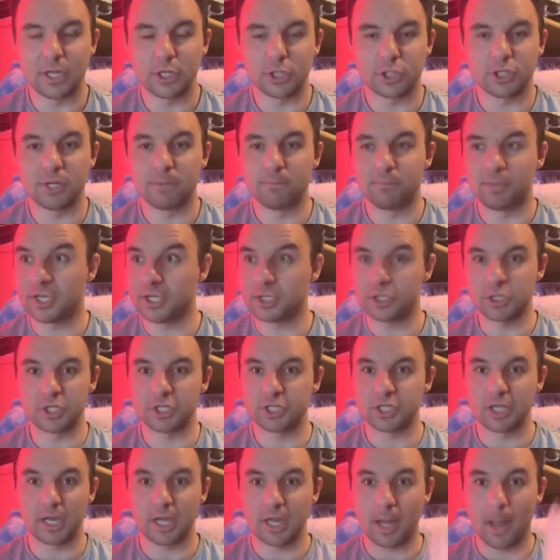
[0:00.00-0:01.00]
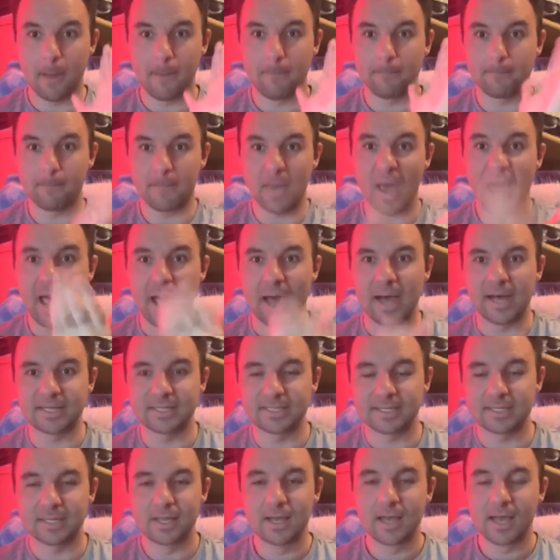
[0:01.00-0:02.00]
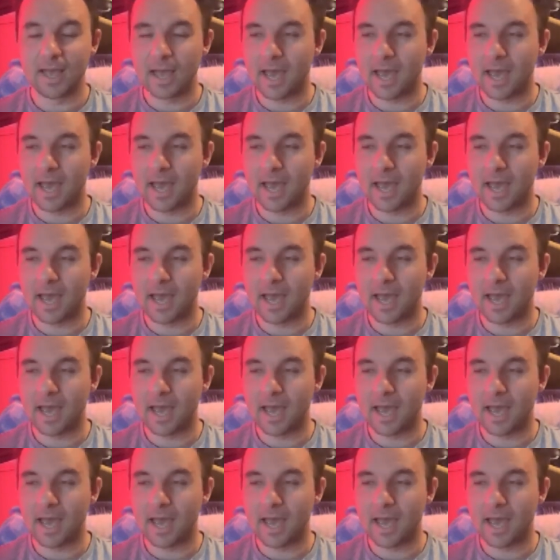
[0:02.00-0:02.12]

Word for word: And Shin just like, pass.